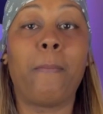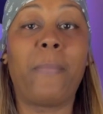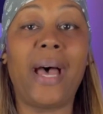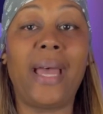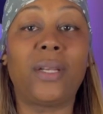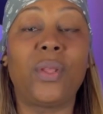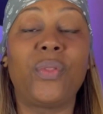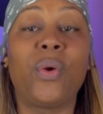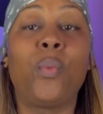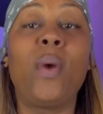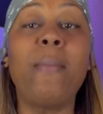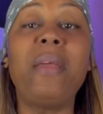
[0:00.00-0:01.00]
but
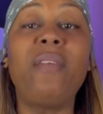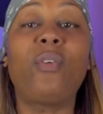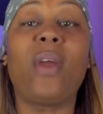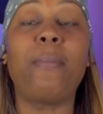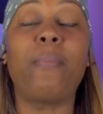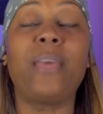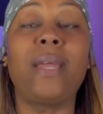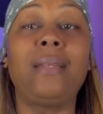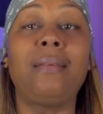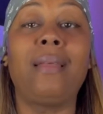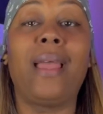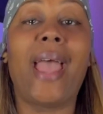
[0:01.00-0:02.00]
the women of Great
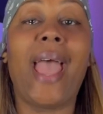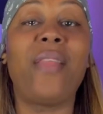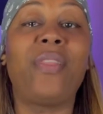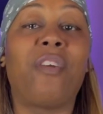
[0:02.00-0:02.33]
Britain and their